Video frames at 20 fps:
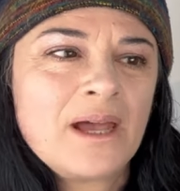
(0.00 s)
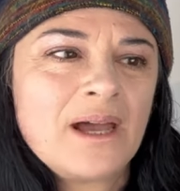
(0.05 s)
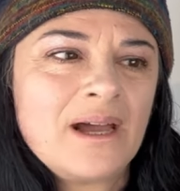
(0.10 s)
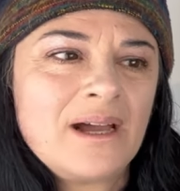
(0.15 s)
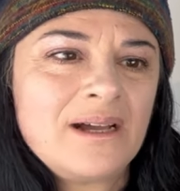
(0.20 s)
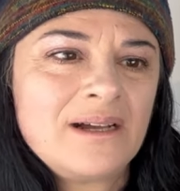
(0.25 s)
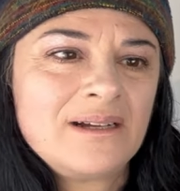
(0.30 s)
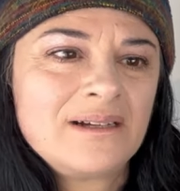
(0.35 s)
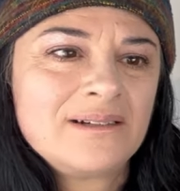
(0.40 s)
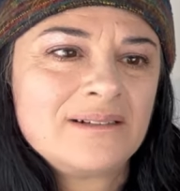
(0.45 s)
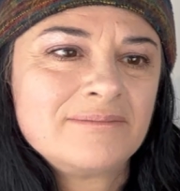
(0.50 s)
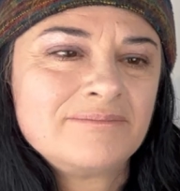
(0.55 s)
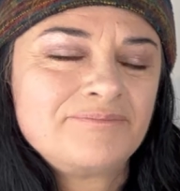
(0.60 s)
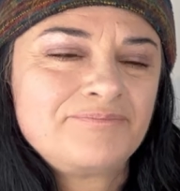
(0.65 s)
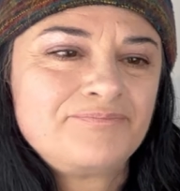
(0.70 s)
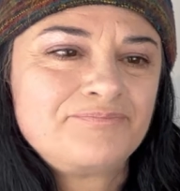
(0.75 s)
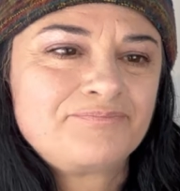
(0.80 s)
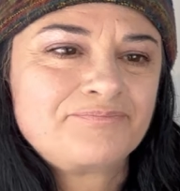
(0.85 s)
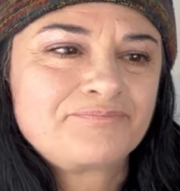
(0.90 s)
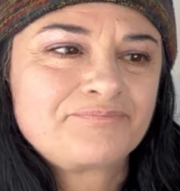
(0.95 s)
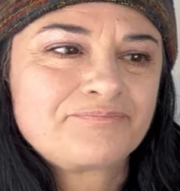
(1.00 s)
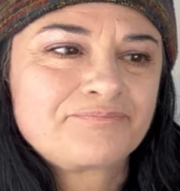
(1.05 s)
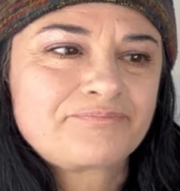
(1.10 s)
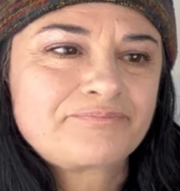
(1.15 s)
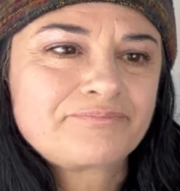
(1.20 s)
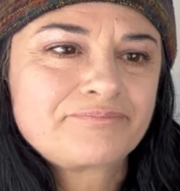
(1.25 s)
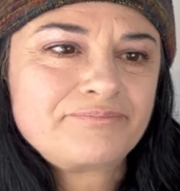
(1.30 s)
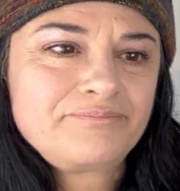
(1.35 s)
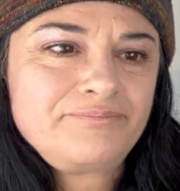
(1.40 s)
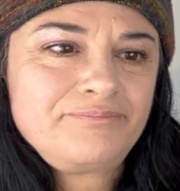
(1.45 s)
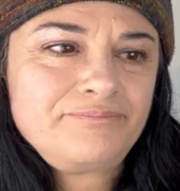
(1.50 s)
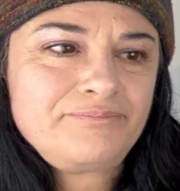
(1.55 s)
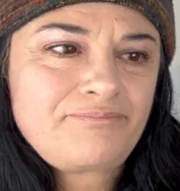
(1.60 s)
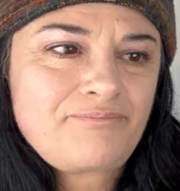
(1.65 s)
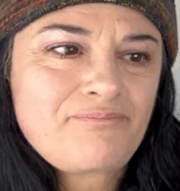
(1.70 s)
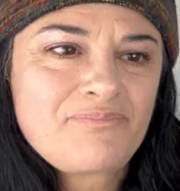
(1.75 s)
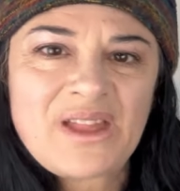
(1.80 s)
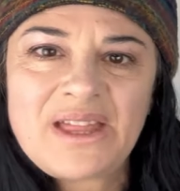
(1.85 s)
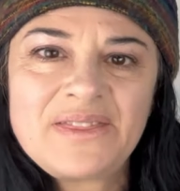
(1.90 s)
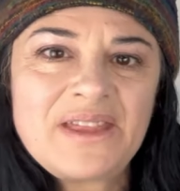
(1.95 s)
Um,
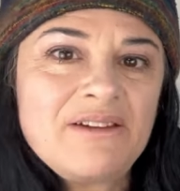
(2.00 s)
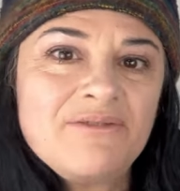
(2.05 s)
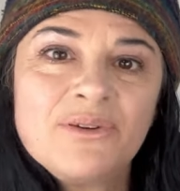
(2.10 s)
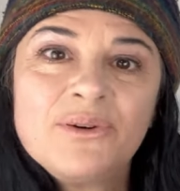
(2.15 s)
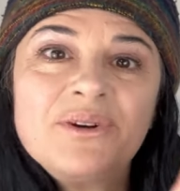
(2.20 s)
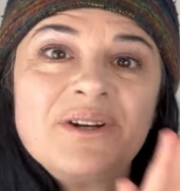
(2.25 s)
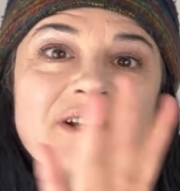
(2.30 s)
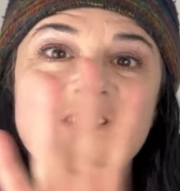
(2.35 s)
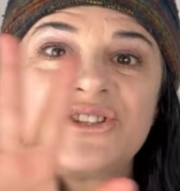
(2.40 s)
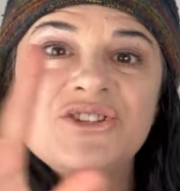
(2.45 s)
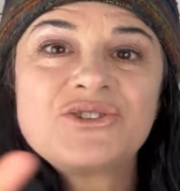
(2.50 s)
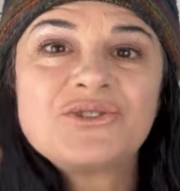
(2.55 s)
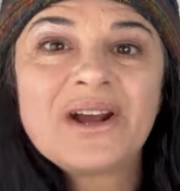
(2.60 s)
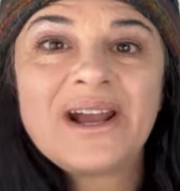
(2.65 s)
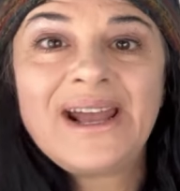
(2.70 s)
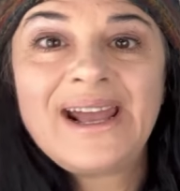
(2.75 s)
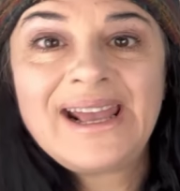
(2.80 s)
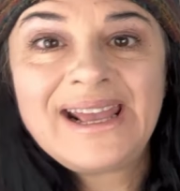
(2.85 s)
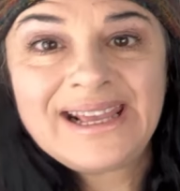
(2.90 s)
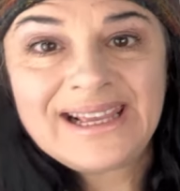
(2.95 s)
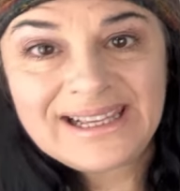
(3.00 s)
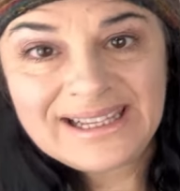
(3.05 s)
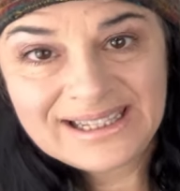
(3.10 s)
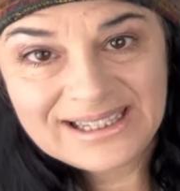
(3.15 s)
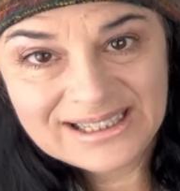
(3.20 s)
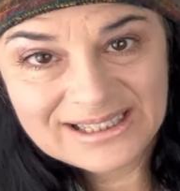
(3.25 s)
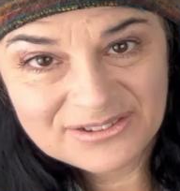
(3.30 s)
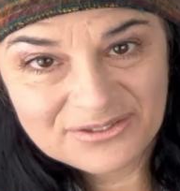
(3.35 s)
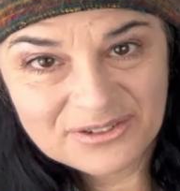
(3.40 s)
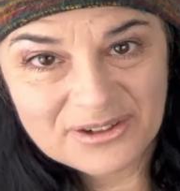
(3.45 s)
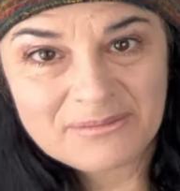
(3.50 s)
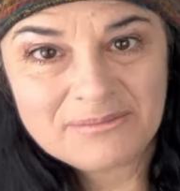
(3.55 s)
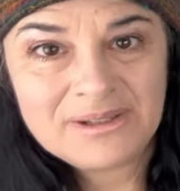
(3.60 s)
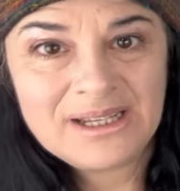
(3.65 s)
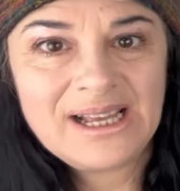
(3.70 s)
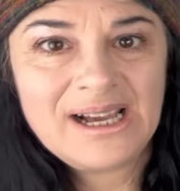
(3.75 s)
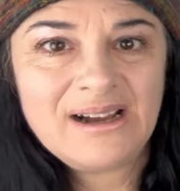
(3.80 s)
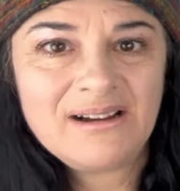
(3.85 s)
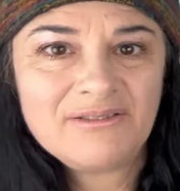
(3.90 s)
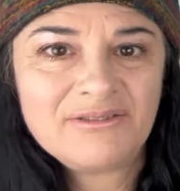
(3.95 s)
they've already strayed from
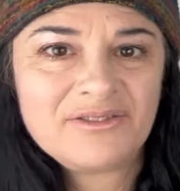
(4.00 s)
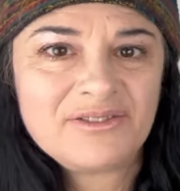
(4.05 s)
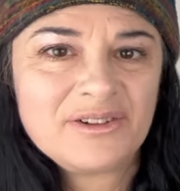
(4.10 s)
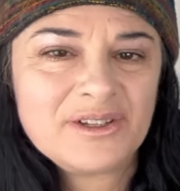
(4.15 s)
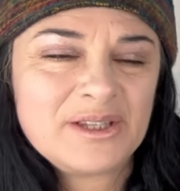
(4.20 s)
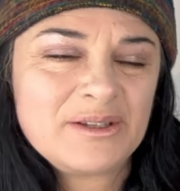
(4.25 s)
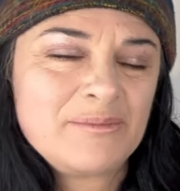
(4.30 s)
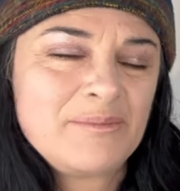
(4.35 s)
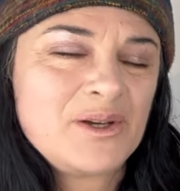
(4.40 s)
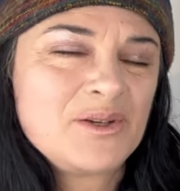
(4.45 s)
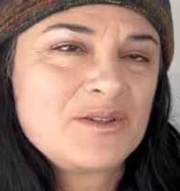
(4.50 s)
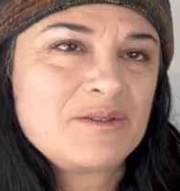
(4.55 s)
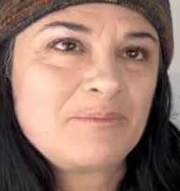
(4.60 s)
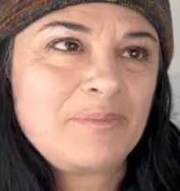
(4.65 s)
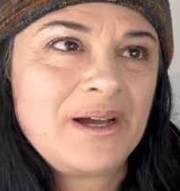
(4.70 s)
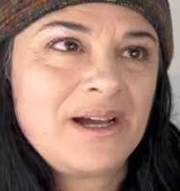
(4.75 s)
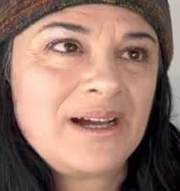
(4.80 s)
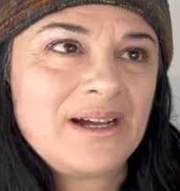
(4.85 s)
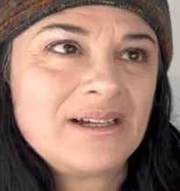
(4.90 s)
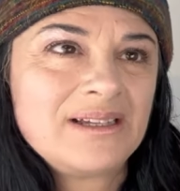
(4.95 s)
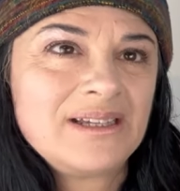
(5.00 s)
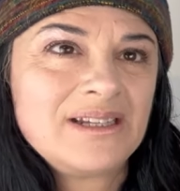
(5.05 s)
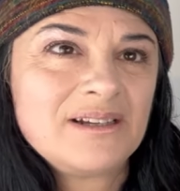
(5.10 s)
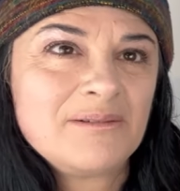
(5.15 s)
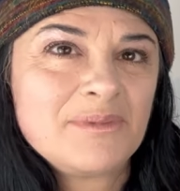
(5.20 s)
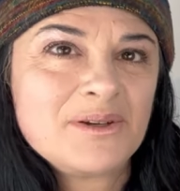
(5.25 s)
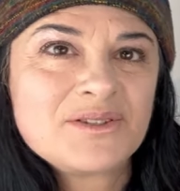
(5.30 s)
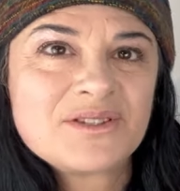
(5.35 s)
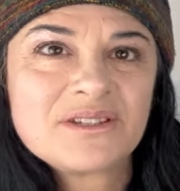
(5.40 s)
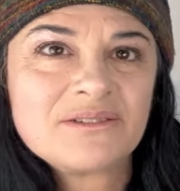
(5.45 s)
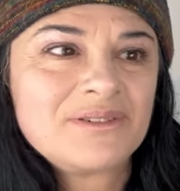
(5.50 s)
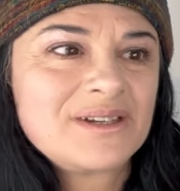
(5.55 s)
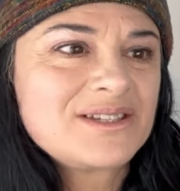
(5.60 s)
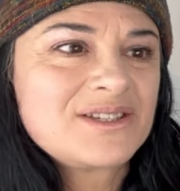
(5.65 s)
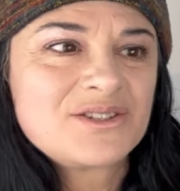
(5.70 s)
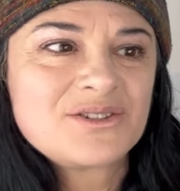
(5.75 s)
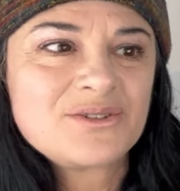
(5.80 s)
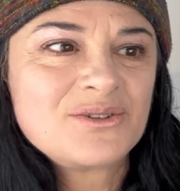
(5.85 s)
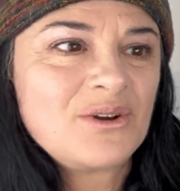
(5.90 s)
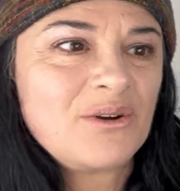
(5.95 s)
love for the most part. You know, most of
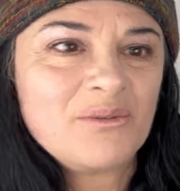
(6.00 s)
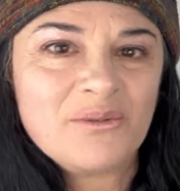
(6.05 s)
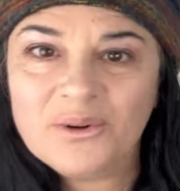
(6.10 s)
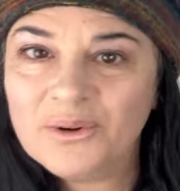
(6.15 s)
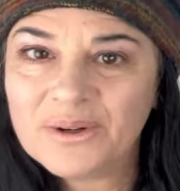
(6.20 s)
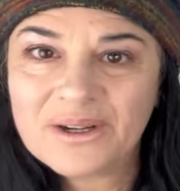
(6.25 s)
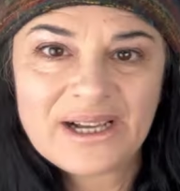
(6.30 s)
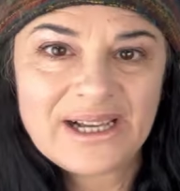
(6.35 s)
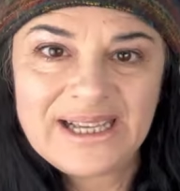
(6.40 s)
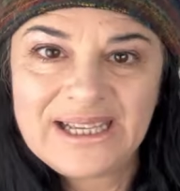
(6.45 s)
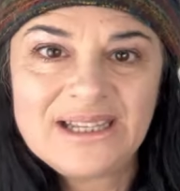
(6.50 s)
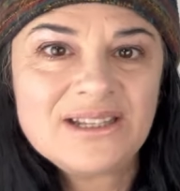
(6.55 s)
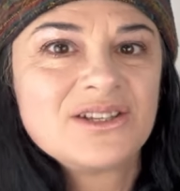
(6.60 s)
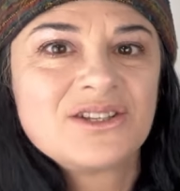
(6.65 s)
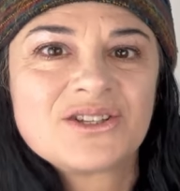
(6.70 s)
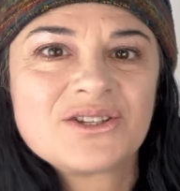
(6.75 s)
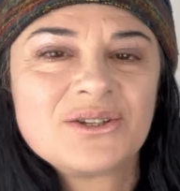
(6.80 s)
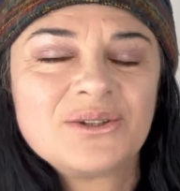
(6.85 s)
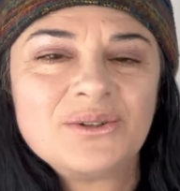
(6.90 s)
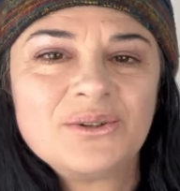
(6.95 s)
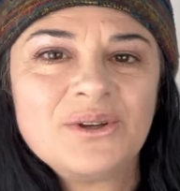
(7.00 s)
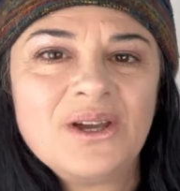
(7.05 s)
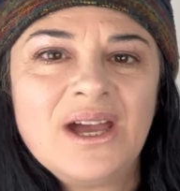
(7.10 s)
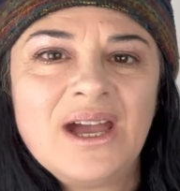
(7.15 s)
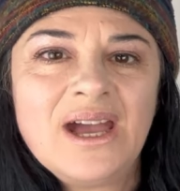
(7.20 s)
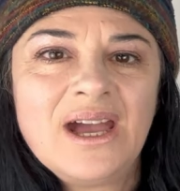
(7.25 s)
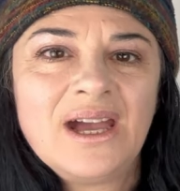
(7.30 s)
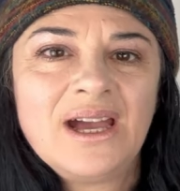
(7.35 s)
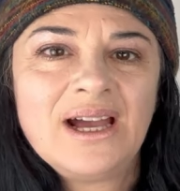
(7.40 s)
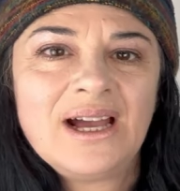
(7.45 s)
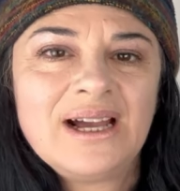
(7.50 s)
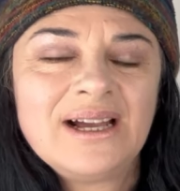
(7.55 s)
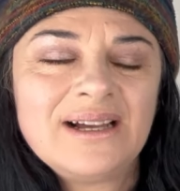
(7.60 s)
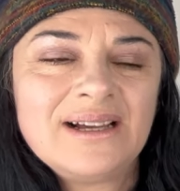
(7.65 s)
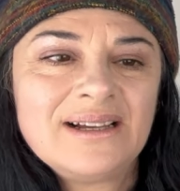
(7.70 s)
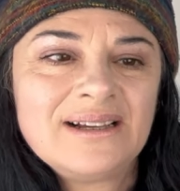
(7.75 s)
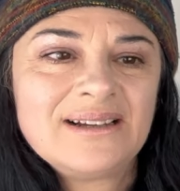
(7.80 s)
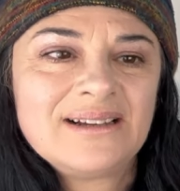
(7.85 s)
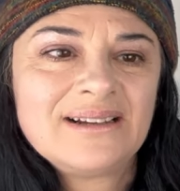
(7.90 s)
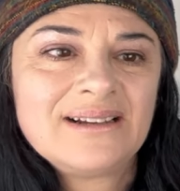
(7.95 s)
us do not walk into
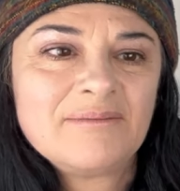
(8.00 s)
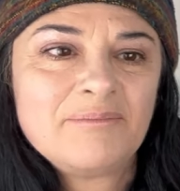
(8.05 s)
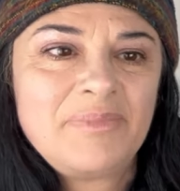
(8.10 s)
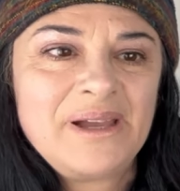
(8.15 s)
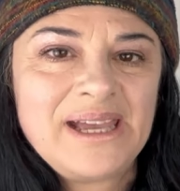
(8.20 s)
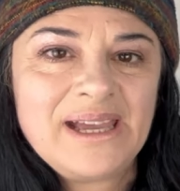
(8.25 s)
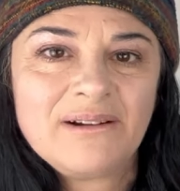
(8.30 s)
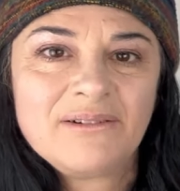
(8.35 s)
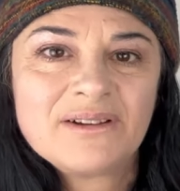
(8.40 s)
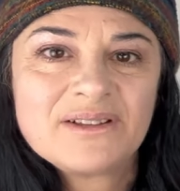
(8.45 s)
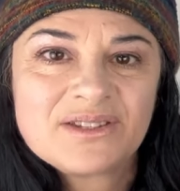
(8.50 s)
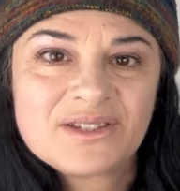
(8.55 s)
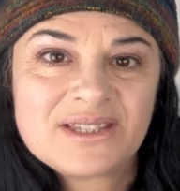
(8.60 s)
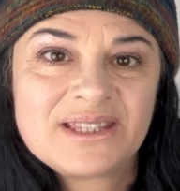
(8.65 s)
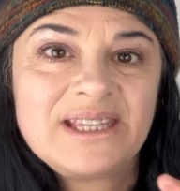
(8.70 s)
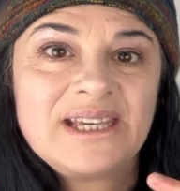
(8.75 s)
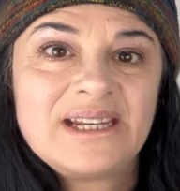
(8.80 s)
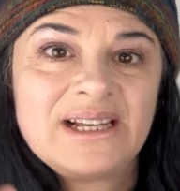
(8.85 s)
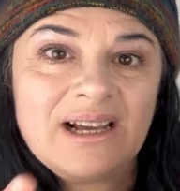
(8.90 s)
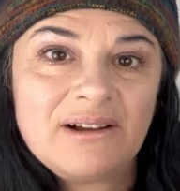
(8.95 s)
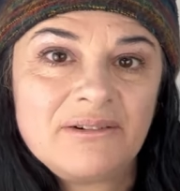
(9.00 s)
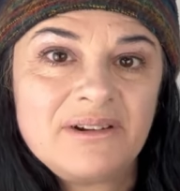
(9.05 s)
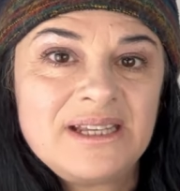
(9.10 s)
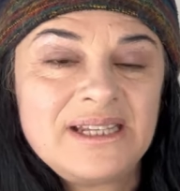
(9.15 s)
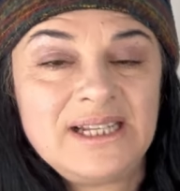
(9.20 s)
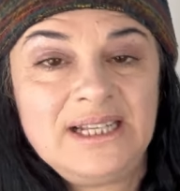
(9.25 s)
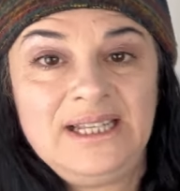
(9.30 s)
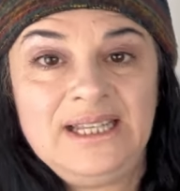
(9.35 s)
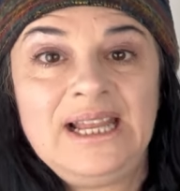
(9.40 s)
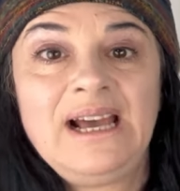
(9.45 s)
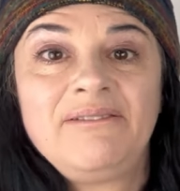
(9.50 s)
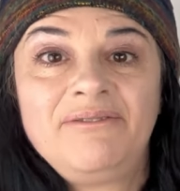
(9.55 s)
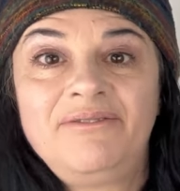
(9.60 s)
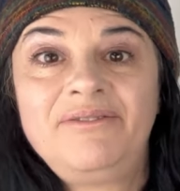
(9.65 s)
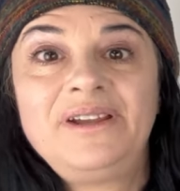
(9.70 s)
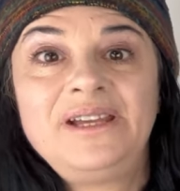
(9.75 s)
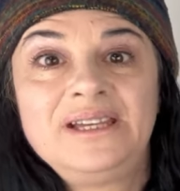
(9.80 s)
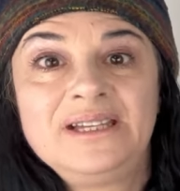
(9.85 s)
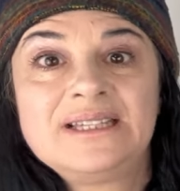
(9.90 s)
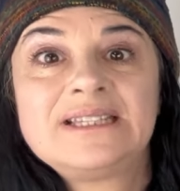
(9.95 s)
uh, parents that are in a
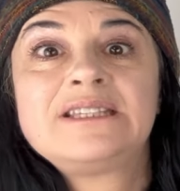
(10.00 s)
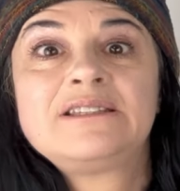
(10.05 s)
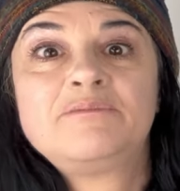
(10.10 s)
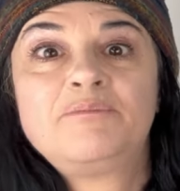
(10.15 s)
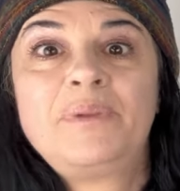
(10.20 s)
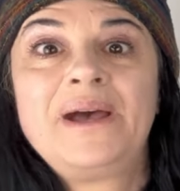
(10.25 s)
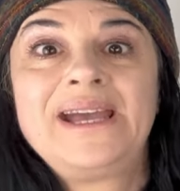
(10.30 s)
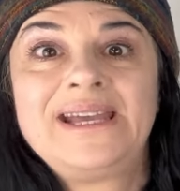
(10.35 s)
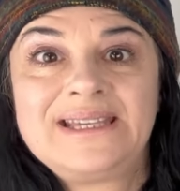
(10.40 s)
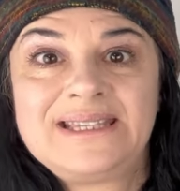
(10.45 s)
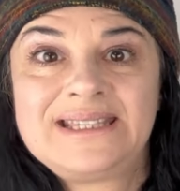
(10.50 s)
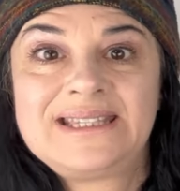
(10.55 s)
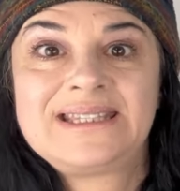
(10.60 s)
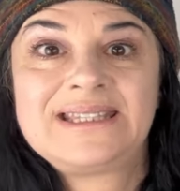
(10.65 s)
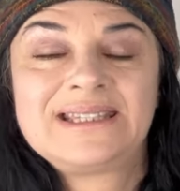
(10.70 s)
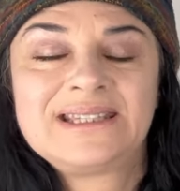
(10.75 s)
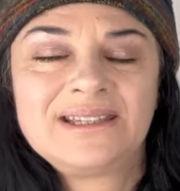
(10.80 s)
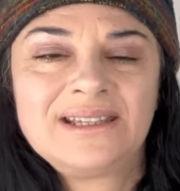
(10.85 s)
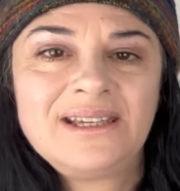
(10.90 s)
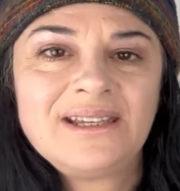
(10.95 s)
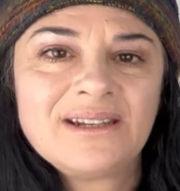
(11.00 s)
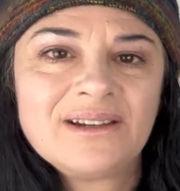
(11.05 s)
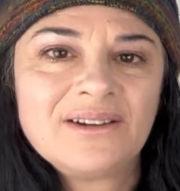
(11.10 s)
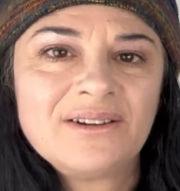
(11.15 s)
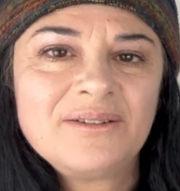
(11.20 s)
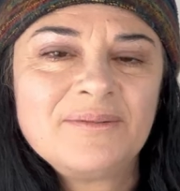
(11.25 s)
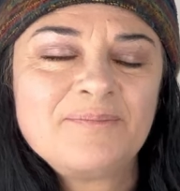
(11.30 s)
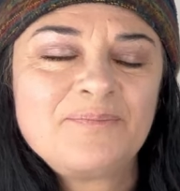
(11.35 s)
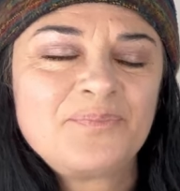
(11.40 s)
loving space, you know.